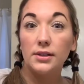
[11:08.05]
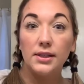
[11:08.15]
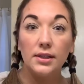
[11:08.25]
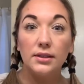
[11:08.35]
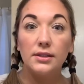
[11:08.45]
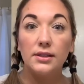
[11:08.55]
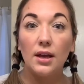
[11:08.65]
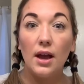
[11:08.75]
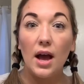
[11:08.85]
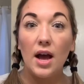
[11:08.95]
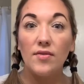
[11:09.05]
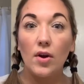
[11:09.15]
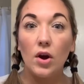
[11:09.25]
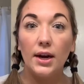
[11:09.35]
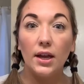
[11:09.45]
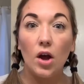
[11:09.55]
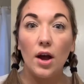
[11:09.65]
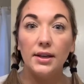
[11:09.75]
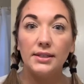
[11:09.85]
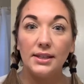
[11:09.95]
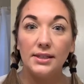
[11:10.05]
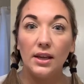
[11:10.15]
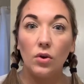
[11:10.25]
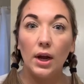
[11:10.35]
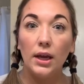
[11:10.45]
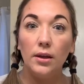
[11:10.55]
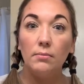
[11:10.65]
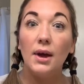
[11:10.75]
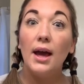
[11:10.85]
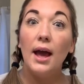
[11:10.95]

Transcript: since I've already got CC cream